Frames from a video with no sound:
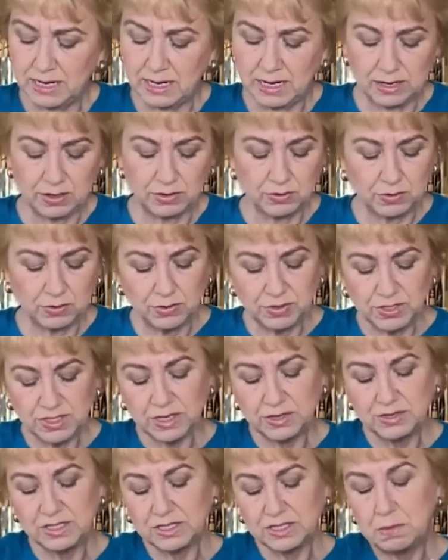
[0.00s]
and also
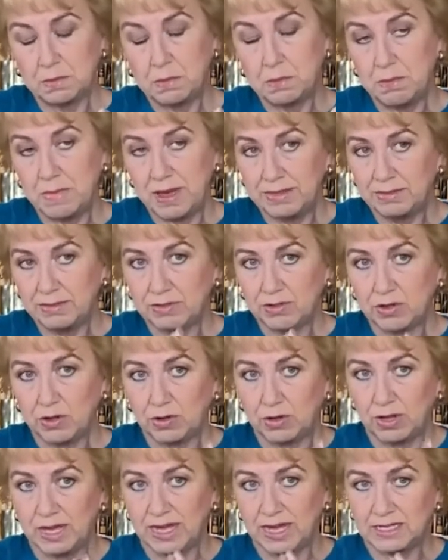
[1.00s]
some
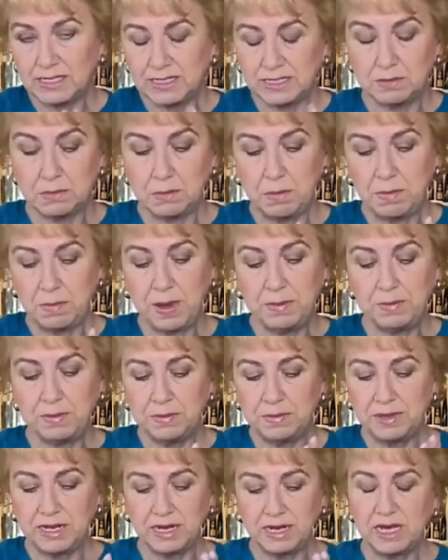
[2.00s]
menthol and some
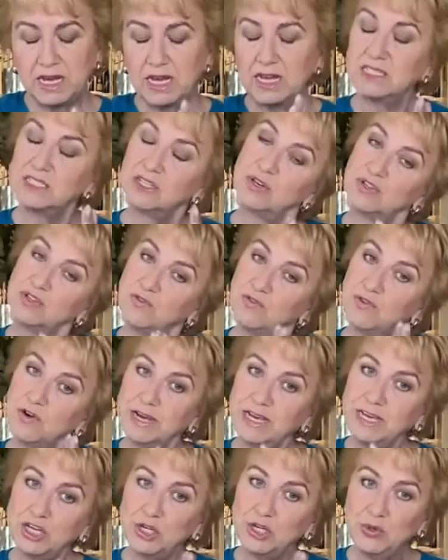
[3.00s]
peppermint, and so it's
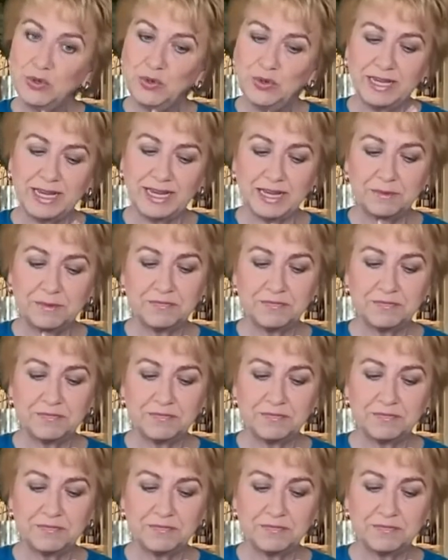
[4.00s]
very cooling.